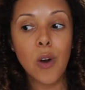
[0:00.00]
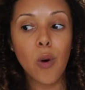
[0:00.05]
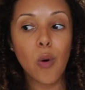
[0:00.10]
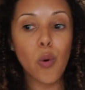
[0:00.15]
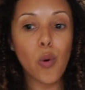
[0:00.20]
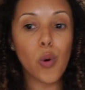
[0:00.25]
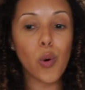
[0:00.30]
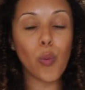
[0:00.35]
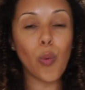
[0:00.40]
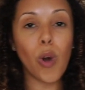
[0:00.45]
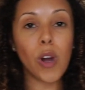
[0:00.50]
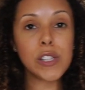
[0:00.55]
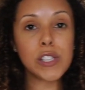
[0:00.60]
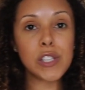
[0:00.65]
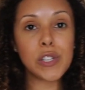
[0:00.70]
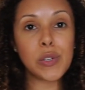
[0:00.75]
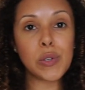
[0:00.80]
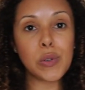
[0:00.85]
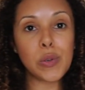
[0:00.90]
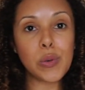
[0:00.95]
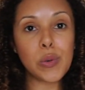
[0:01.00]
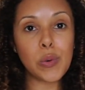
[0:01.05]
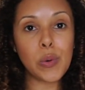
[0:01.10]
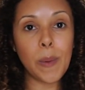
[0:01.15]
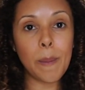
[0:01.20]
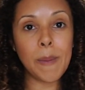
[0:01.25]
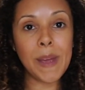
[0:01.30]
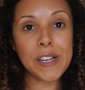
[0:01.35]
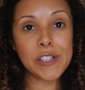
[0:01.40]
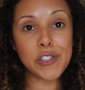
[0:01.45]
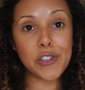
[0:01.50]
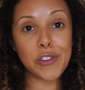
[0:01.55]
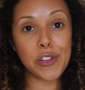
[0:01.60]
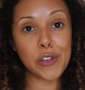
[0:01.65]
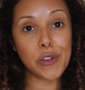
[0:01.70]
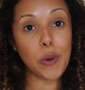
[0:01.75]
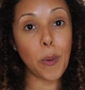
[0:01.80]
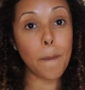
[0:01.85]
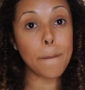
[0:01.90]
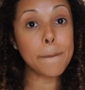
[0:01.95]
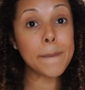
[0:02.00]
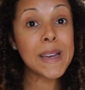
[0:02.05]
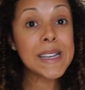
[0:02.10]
or want to make sure that you don't